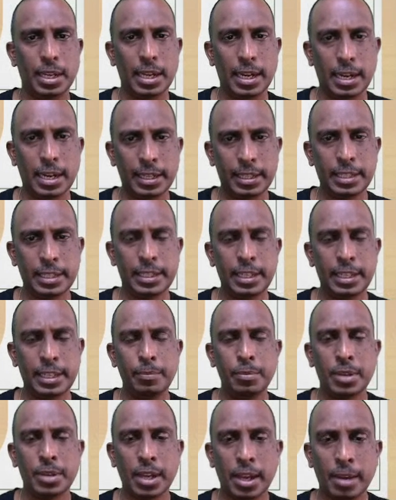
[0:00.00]
At the
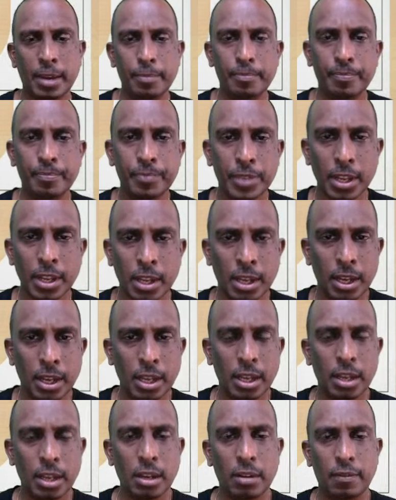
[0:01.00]
same time,
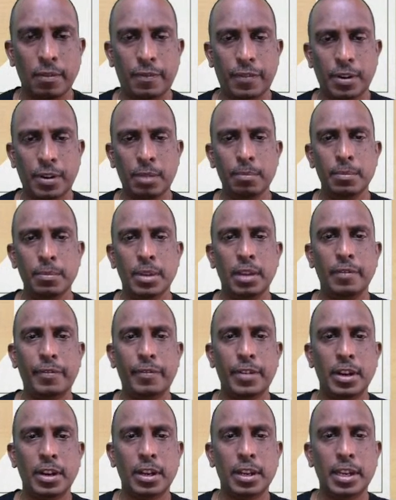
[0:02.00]
from a
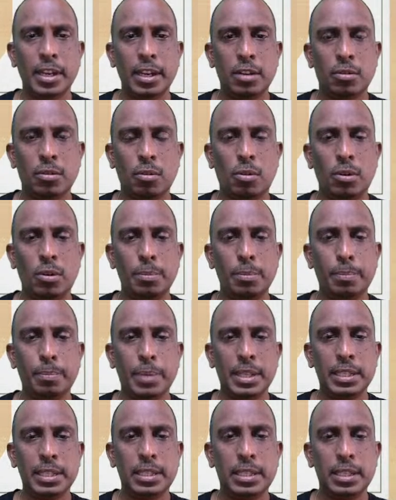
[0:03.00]
fungi called
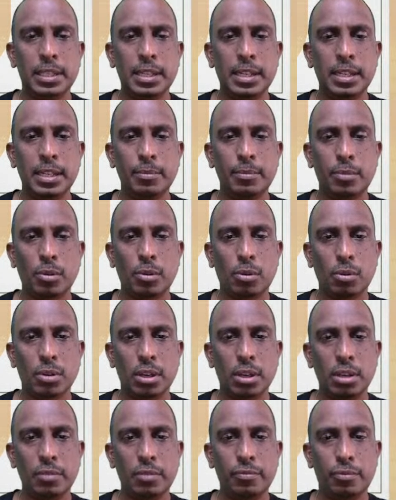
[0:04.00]
Penicillium
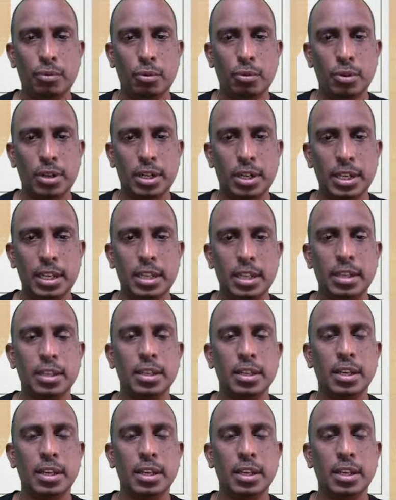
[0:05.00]
roqueforti,